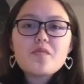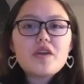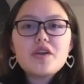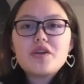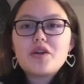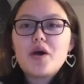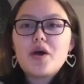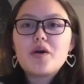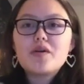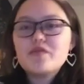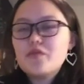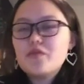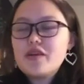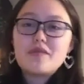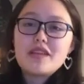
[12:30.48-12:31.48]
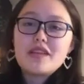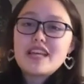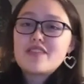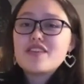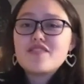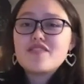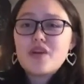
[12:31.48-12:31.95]
You know, we
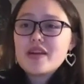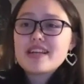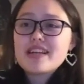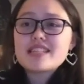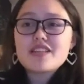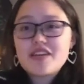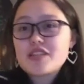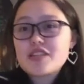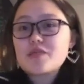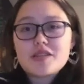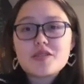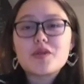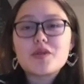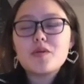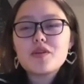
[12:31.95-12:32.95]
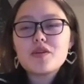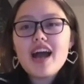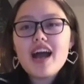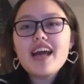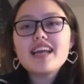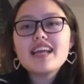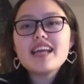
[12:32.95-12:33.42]
believe that voting is a fundamental human
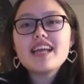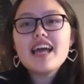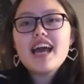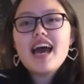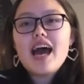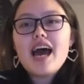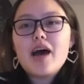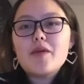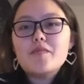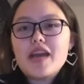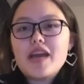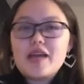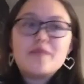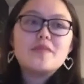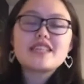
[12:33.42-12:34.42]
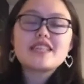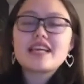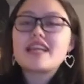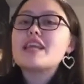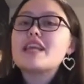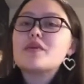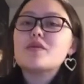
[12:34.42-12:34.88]
right. And
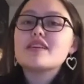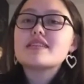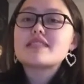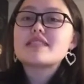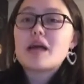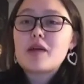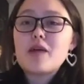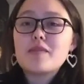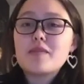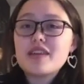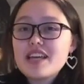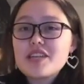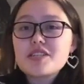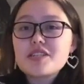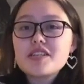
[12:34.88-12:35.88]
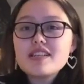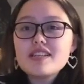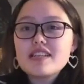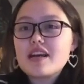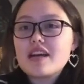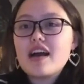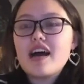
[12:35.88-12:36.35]
particularly with this upcoming election,
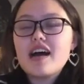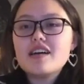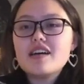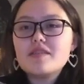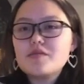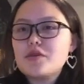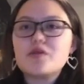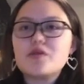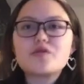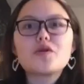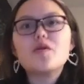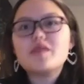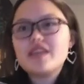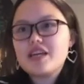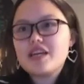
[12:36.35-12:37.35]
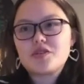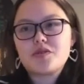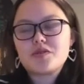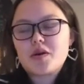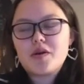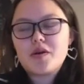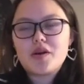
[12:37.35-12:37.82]
there are, you know, so many
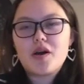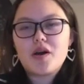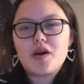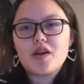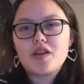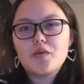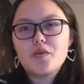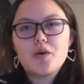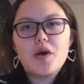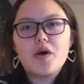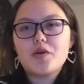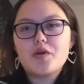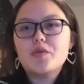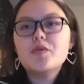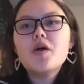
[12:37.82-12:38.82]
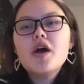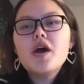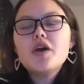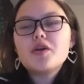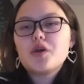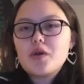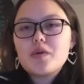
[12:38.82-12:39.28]
issues going on in the world, and
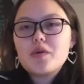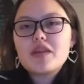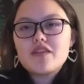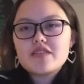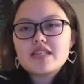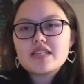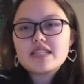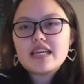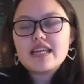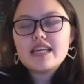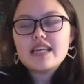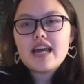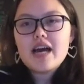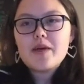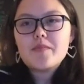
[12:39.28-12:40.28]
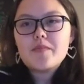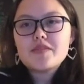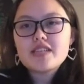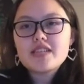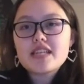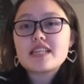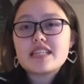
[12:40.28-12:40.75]
you know, we would love to see
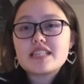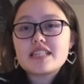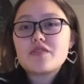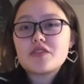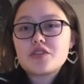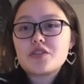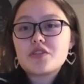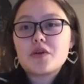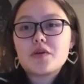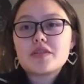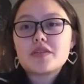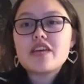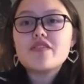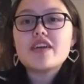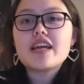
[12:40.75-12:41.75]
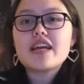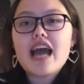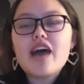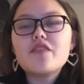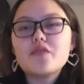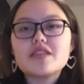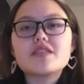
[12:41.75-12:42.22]
16 and 17-year-olds having
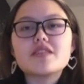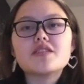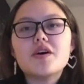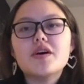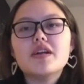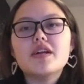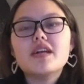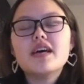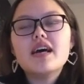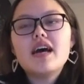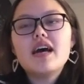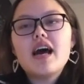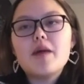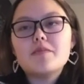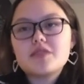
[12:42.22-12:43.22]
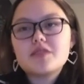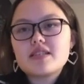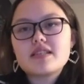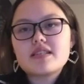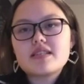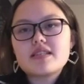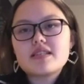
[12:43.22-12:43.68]
our voices heard, just
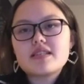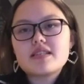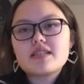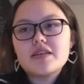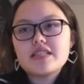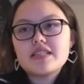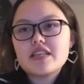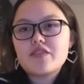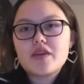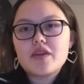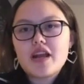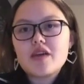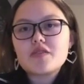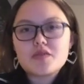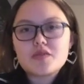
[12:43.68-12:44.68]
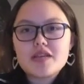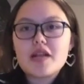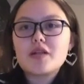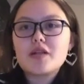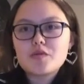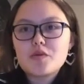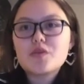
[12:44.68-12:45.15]
the same as everyone else who's
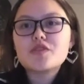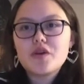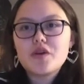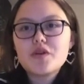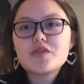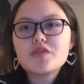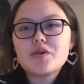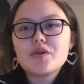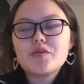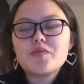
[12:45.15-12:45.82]
eligible to vote too.